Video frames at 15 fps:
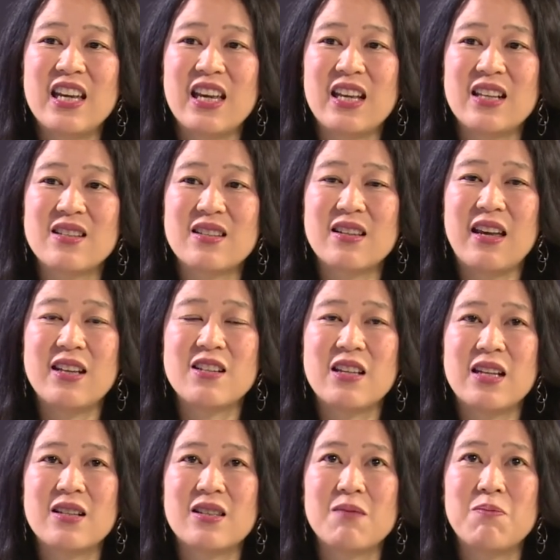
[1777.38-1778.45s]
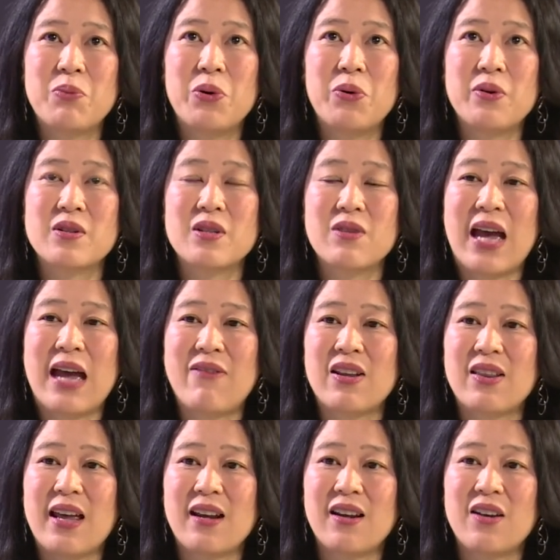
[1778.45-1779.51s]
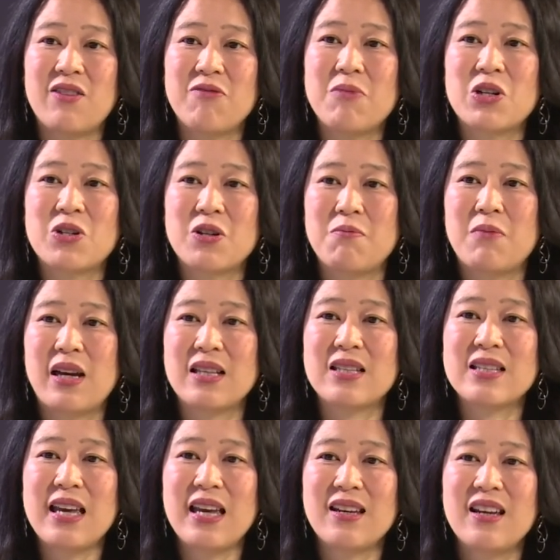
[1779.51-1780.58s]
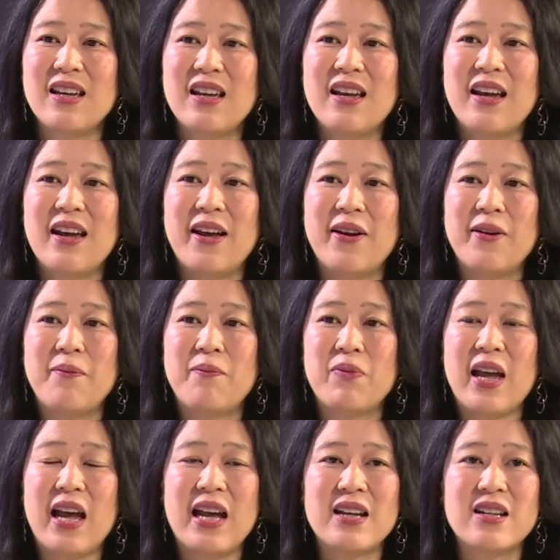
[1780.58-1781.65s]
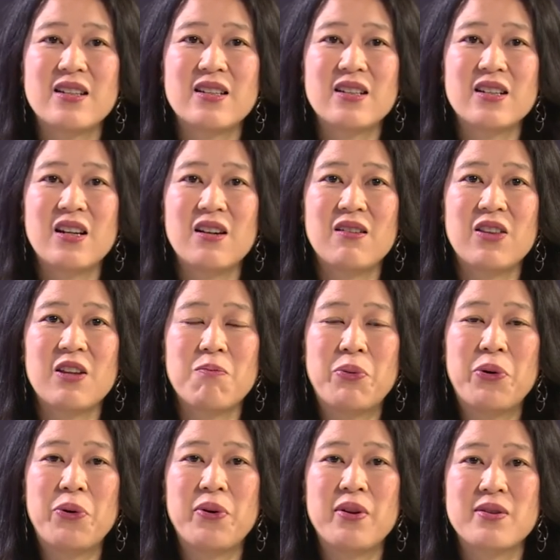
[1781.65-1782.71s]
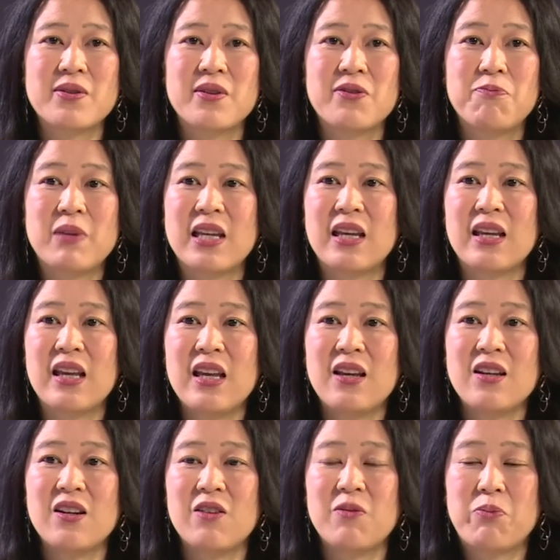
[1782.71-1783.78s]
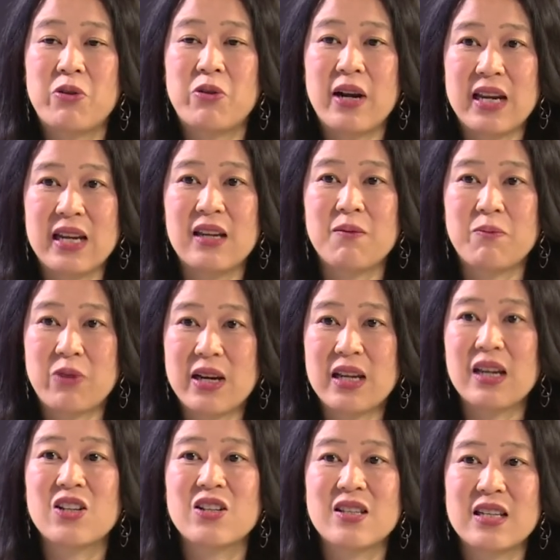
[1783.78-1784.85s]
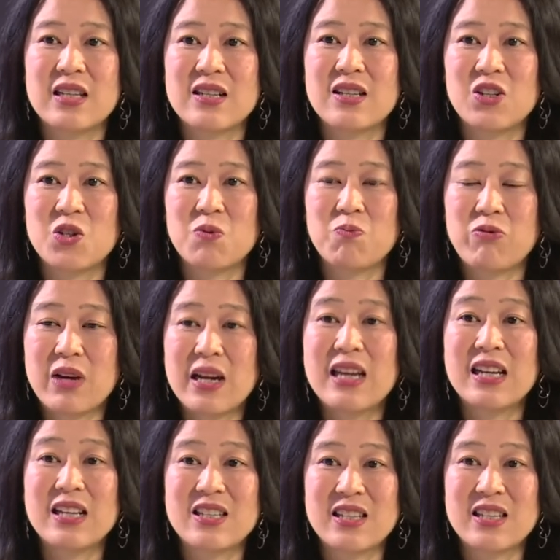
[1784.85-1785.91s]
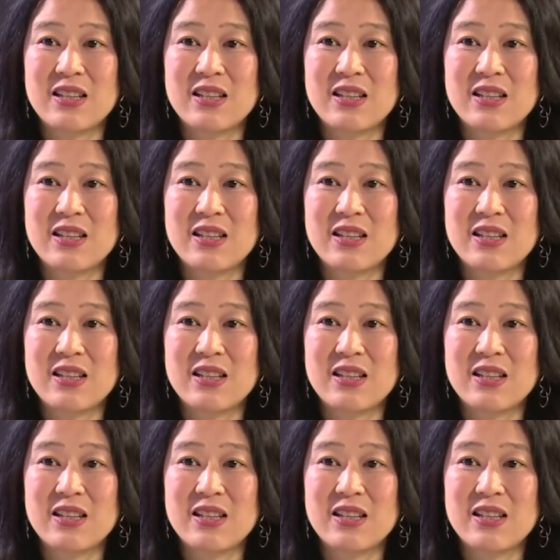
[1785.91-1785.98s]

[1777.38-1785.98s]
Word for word: is, is, is, the importance of having that kind of mission mindset um, and, you know, the importance of being, you know, praying, praying into these, praying into,